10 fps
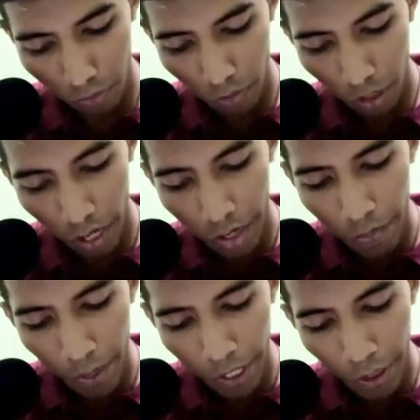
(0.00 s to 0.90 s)
in
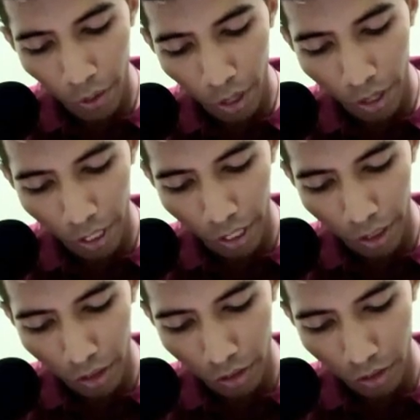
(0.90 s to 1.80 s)
particular
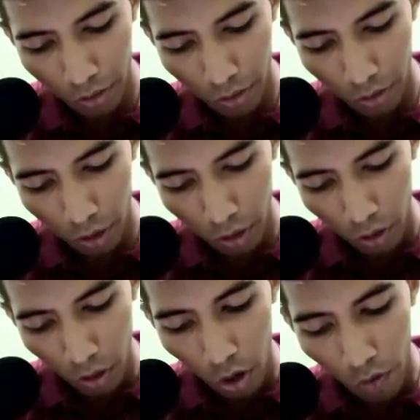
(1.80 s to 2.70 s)
range
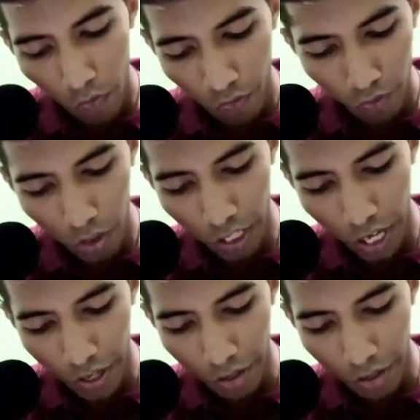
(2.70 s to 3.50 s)
of this n.